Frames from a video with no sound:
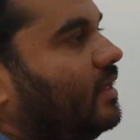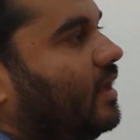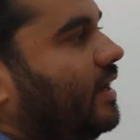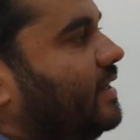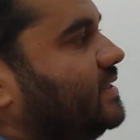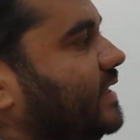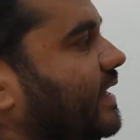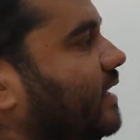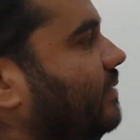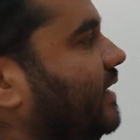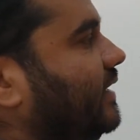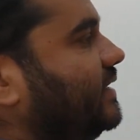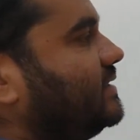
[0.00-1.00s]
And second
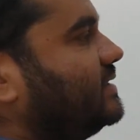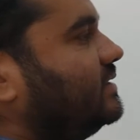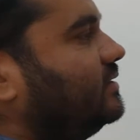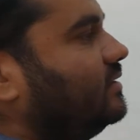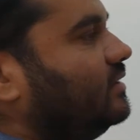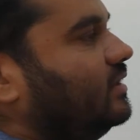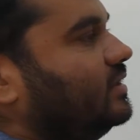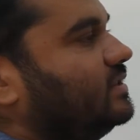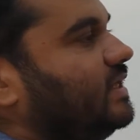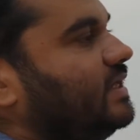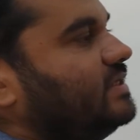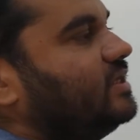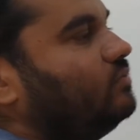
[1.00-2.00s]
bit is
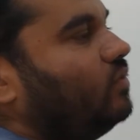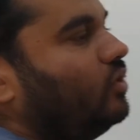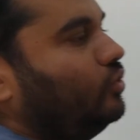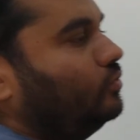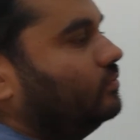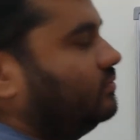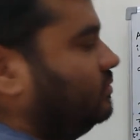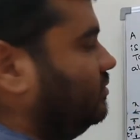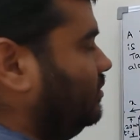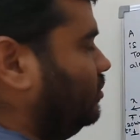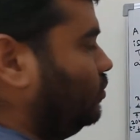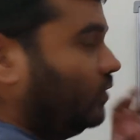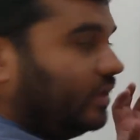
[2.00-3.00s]
change in volume.
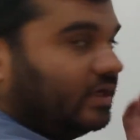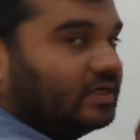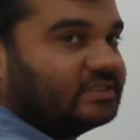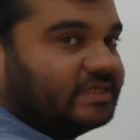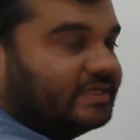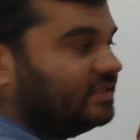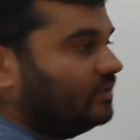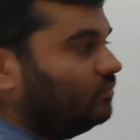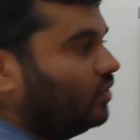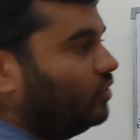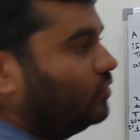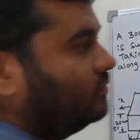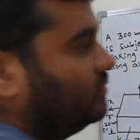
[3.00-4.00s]
Total change in
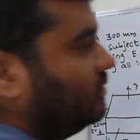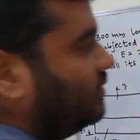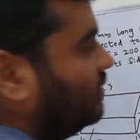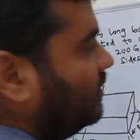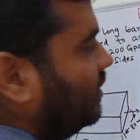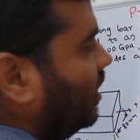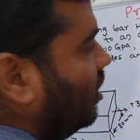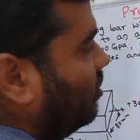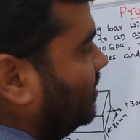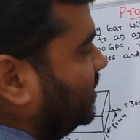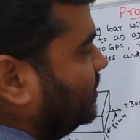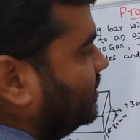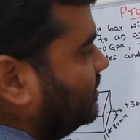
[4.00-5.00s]
volume how
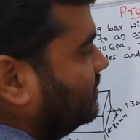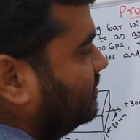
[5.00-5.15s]
much?